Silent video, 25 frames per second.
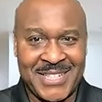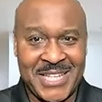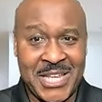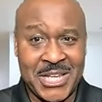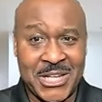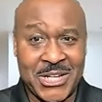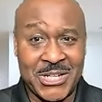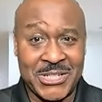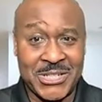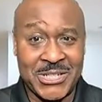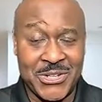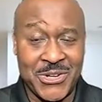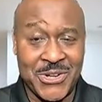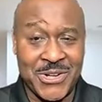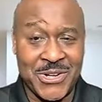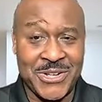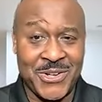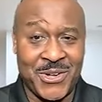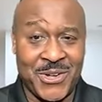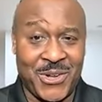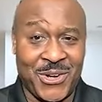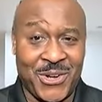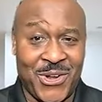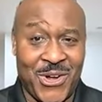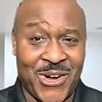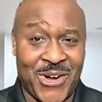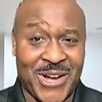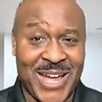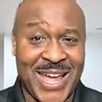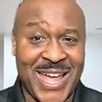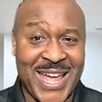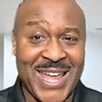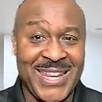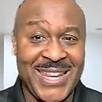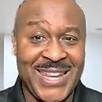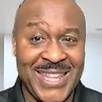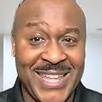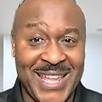Because you're no longer
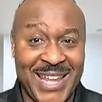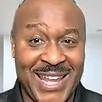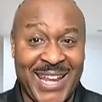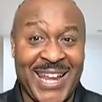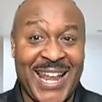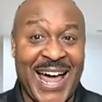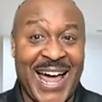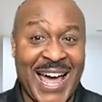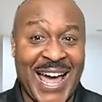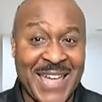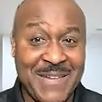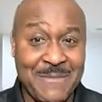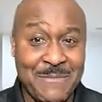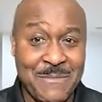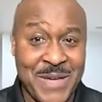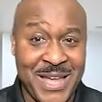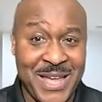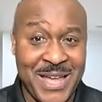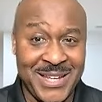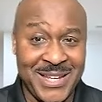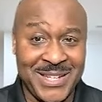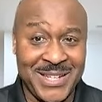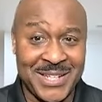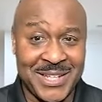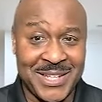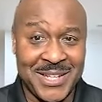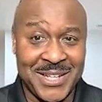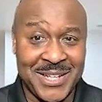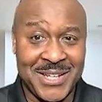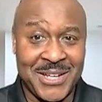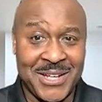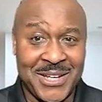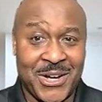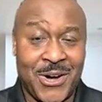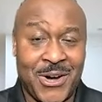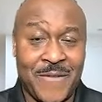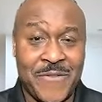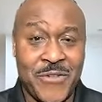in the alignment
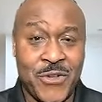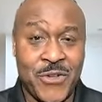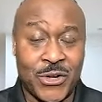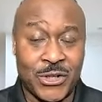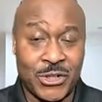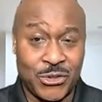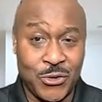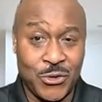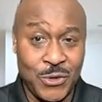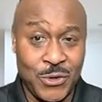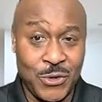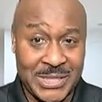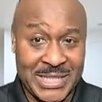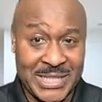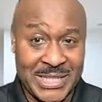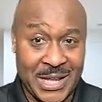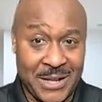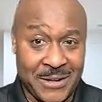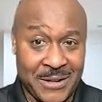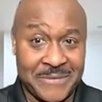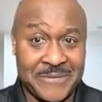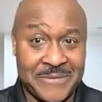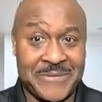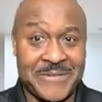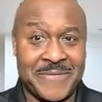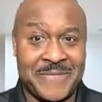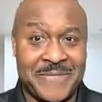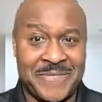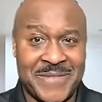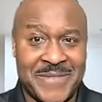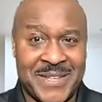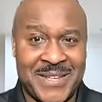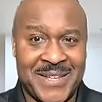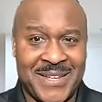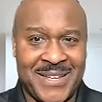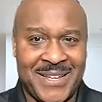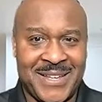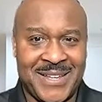of your true self.
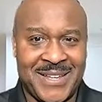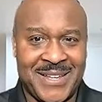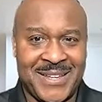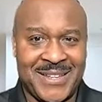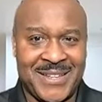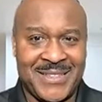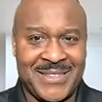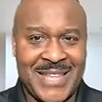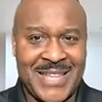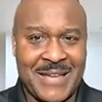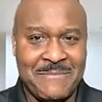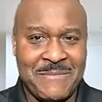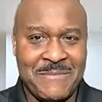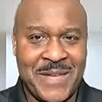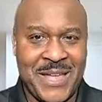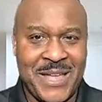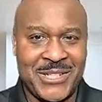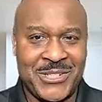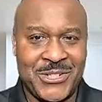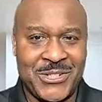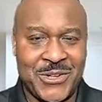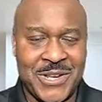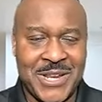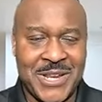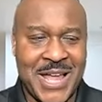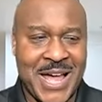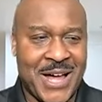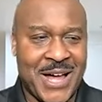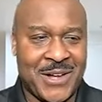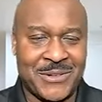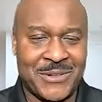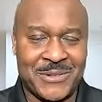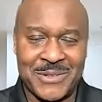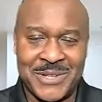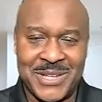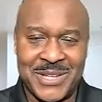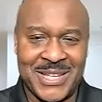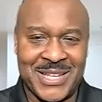Yeah. That means
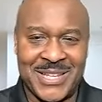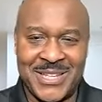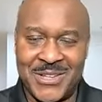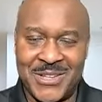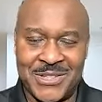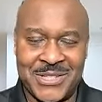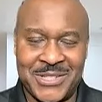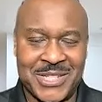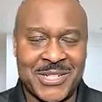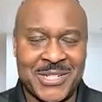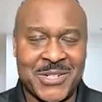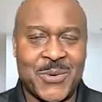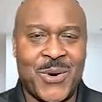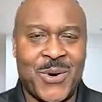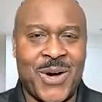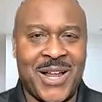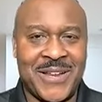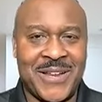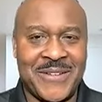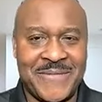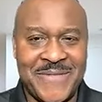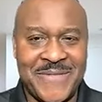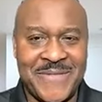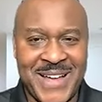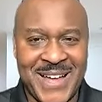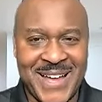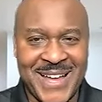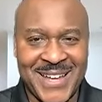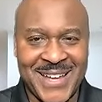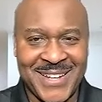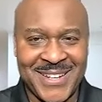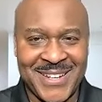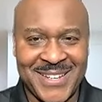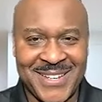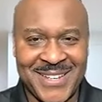you're disqualified.